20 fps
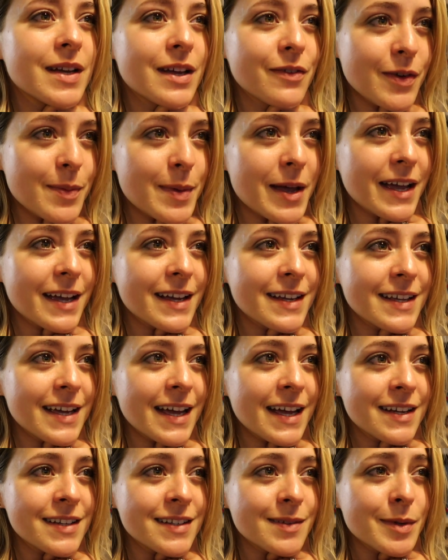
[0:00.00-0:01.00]
if I'm getting ill
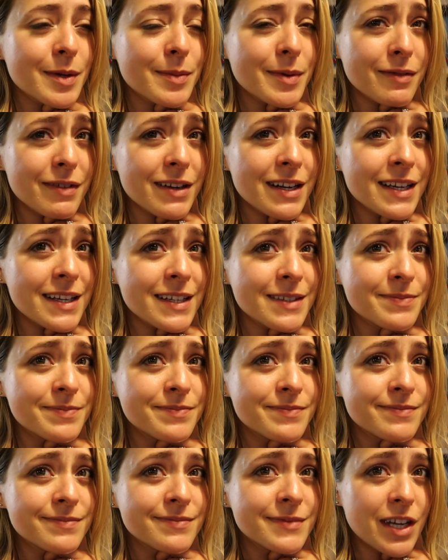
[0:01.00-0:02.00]
again, I'm going to be really
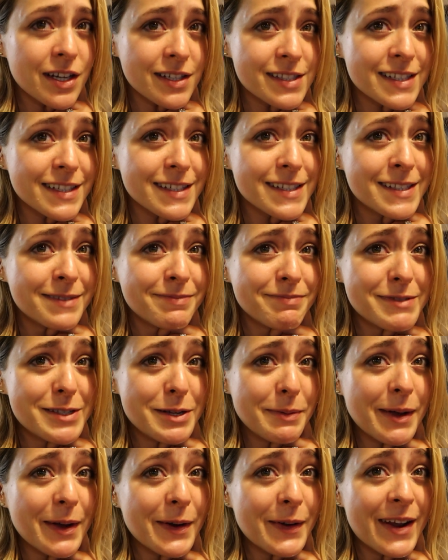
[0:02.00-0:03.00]
gutted, to be